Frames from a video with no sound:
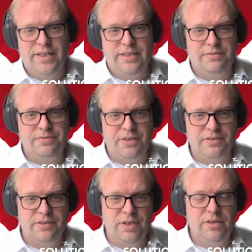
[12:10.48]

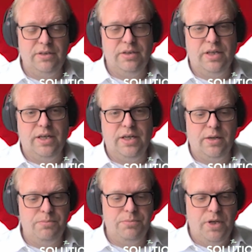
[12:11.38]
defensively,
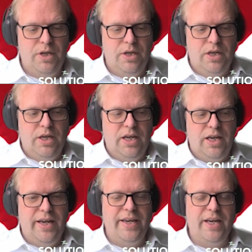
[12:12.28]

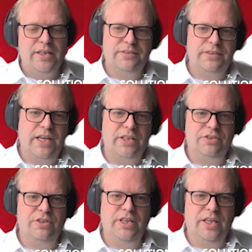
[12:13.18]
AI is
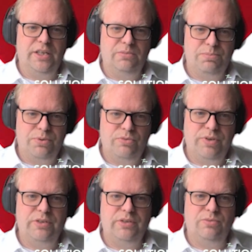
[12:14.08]
actually
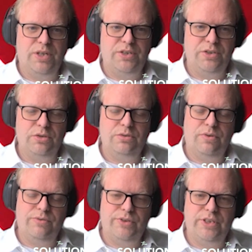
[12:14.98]
proving quite
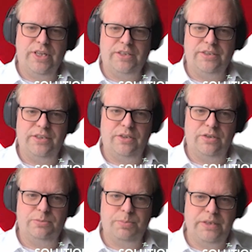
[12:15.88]
useful within the ITDR
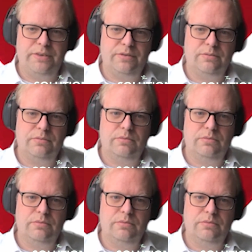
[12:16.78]
space.